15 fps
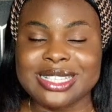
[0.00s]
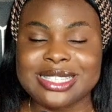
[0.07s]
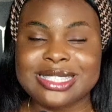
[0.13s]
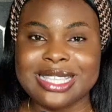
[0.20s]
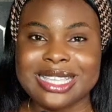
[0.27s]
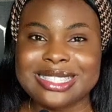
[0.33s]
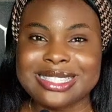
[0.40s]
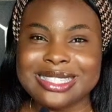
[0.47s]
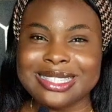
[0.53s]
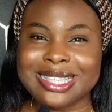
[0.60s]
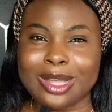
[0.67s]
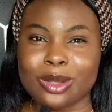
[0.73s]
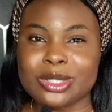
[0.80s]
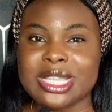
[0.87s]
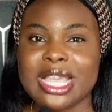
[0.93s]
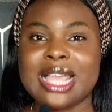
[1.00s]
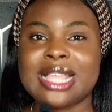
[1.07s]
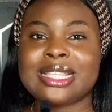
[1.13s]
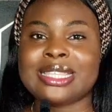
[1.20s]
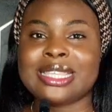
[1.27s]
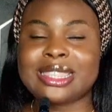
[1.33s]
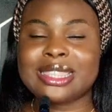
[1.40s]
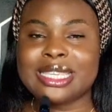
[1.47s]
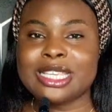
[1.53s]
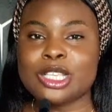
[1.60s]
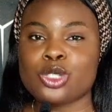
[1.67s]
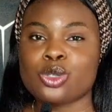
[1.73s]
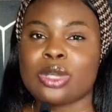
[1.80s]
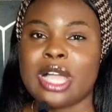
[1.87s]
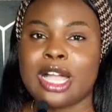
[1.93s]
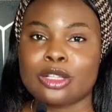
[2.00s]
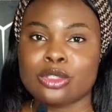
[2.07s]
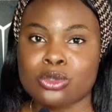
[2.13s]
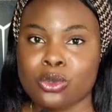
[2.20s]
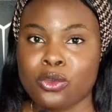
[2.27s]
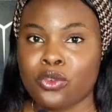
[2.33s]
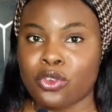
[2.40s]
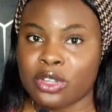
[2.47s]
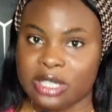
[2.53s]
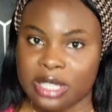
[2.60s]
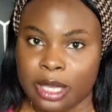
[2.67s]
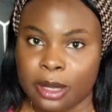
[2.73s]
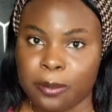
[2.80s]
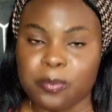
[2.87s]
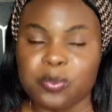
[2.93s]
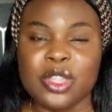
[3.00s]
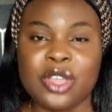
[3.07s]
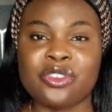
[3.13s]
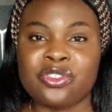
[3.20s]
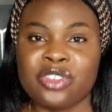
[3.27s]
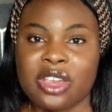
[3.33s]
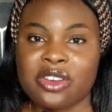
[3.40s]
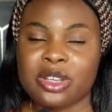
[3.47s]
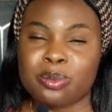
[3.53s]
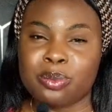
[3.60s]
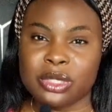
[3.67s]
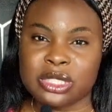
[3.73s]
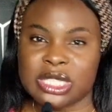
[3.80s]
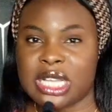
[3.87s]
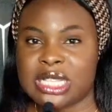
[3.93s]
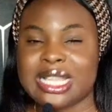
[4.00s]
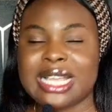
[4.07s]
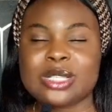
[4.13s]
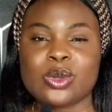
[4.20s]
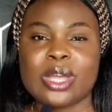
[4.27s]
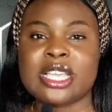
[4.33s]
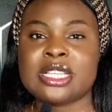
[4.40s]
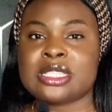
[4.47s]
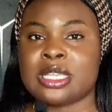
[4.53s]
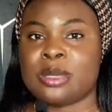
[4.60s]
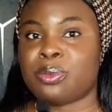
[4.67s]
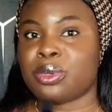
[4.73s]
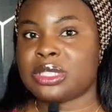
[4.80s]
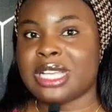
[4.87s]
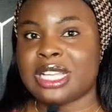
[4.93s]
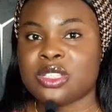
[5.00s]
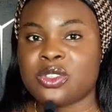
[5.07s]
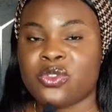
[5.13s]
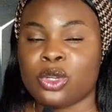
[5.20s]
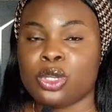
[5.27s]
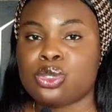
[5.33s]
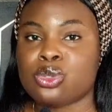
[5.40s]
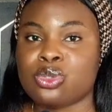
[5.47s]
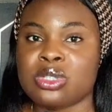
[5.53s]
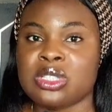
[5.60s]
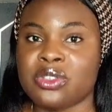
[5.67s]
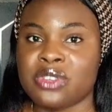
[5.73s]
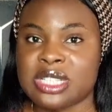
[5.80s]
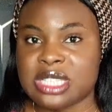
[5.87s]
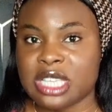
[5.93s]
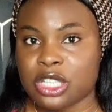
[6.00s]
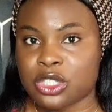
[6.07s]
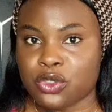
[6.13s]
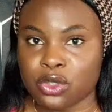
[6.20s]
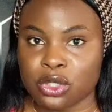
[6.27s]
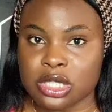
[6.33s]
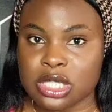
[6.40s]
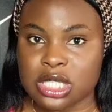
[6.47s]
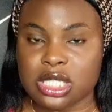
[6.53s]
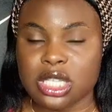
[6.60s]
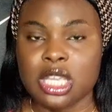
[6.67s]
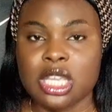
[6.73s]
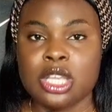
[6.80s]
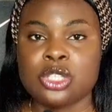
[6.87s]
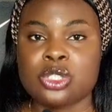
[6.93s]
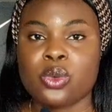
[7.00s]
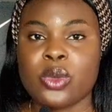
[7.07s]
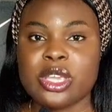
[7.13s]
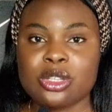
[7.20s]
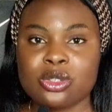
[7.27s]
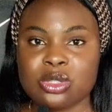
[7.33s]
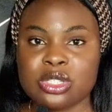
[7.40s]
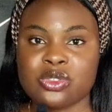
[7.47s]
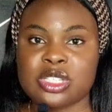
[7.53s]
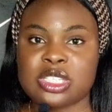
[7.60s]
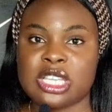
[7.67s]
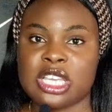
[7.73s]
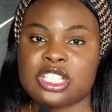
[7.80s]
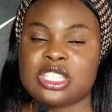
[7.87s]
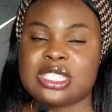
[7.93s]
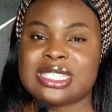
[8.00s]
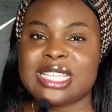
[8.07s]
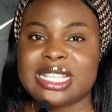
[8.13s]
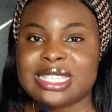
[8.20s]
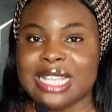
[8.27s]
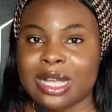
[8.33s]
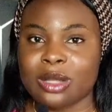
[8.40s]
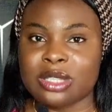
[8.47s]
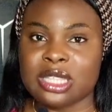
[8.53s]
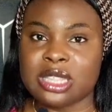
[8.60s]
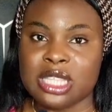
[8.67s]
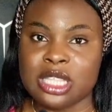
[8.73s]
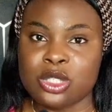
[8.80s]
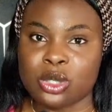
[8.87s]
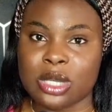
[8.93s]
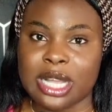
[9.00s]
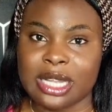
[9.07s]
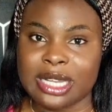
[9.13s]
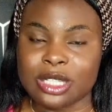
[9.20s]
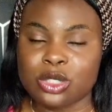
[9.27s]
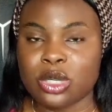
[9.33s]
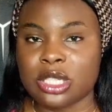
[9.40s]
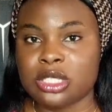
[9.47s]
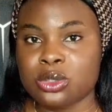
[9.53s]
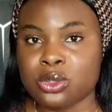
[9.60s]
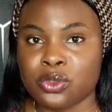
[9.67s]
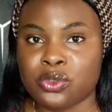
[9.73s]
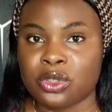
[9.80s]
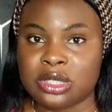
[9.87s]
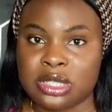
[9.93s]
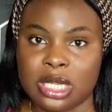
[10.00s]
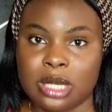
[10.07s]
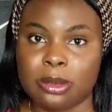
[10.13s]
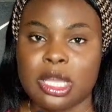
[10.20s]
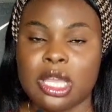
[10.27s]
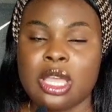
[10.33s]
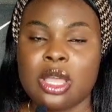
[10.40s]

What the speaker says: and stating out the things you can do for them. Very important. That's why it's important for you to do the research first. So when you do the research, state out the things you can actually do for them